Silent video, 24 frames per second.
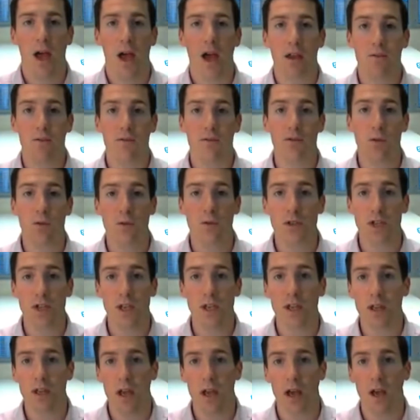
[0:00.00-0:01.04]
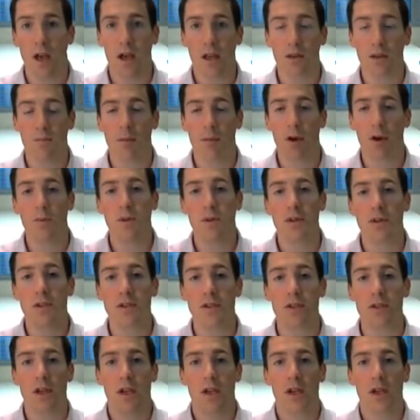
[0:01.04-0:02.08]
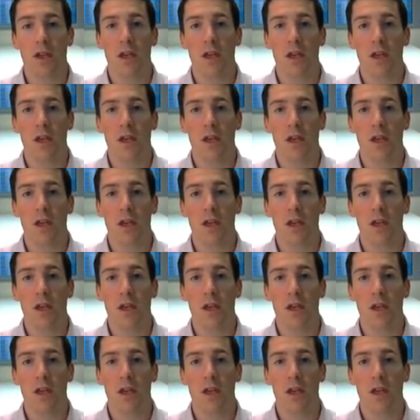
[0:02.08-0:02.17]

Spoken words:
840 at the moment.